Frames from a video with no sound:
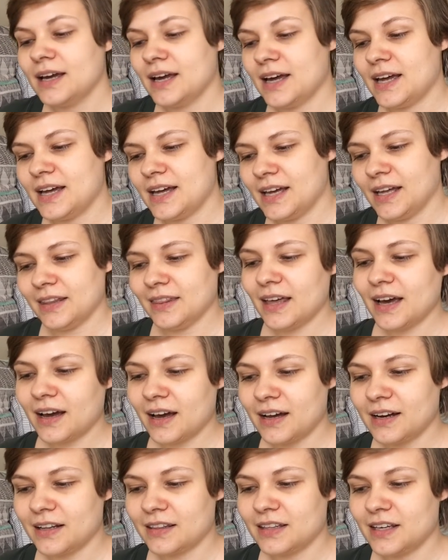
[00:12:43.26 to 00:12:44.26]
and
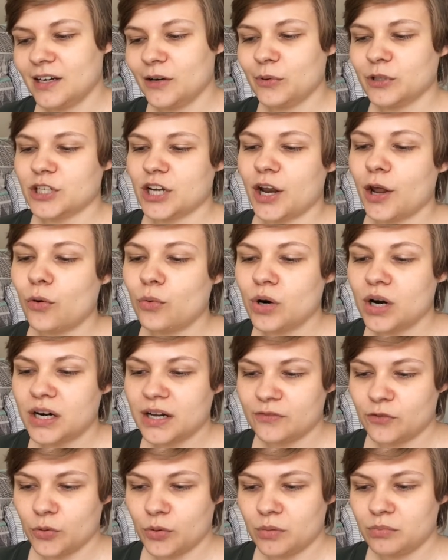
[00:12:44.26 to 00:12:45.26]
that kind of thing, which I know not
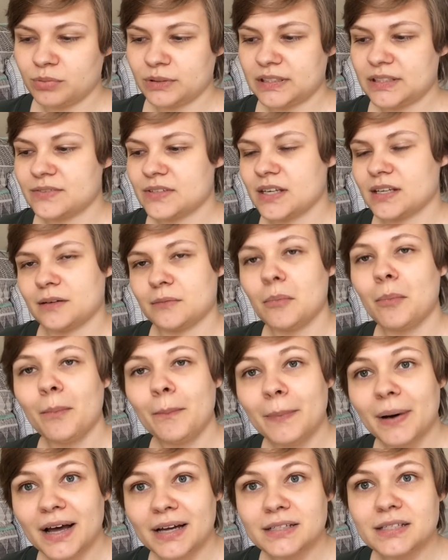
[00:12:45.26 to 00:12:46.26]
everyone believes in,
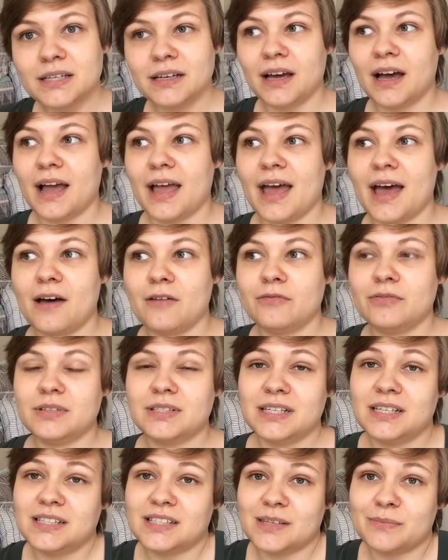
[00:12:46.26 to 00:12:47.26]
but I have
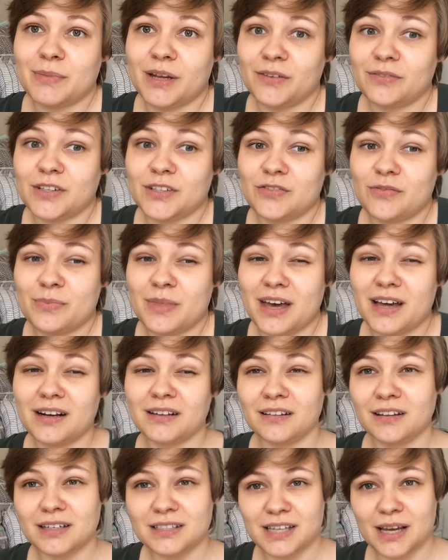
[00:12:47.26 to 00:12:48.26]
seen some benefits from that.
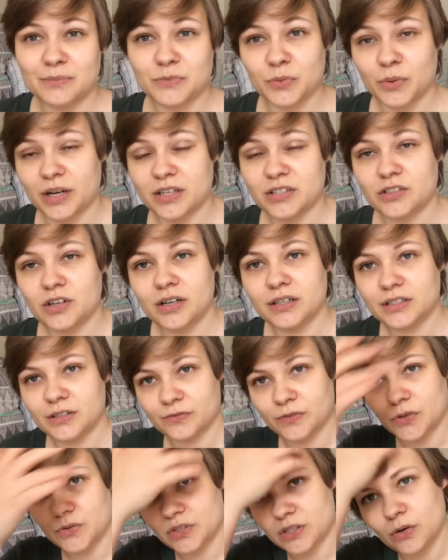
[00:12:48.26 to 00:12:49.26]
A lot of times when I start
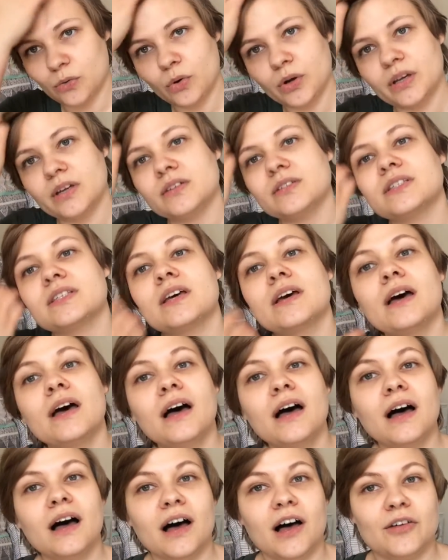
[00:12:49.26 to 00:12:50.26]
diffusing oils,
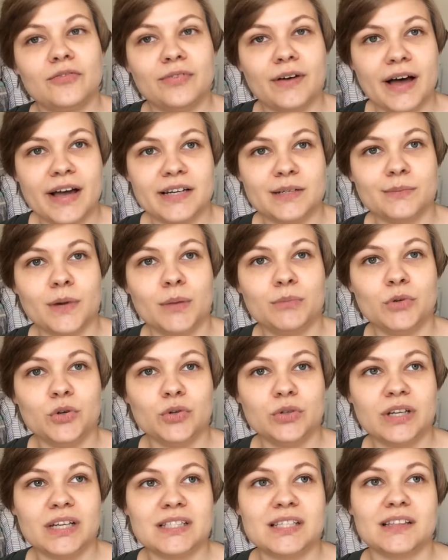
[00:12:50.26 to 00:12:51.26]
I'll find my
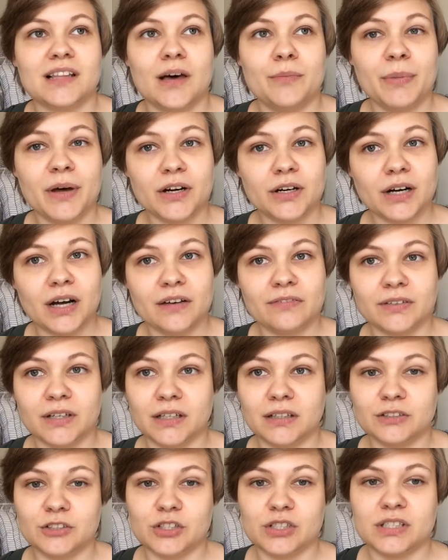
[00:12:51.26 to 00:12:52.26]
mood gets a lot better. I
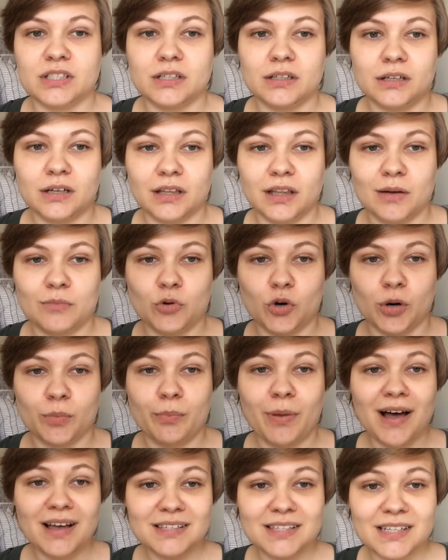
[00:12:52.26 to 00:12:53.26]
feel just a lot more
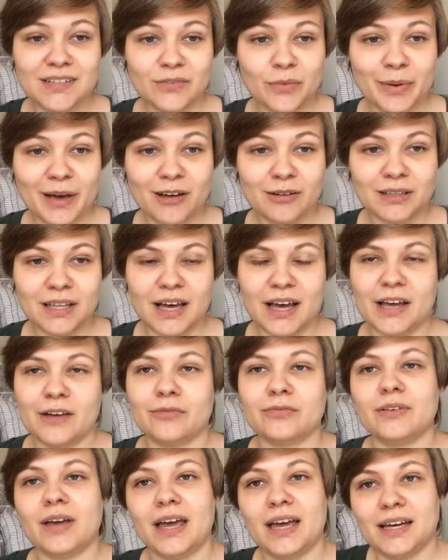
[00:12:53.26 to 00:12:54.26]
positive about
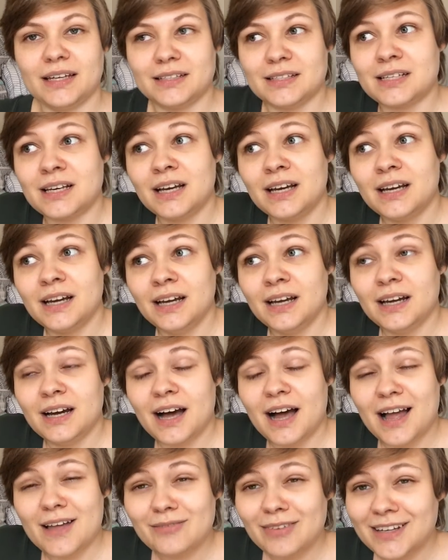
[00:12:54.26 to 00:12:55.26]
life, and
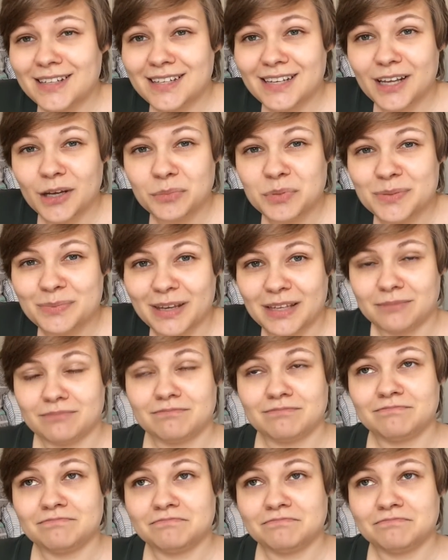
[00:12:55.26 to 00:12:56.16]
I find it helps me.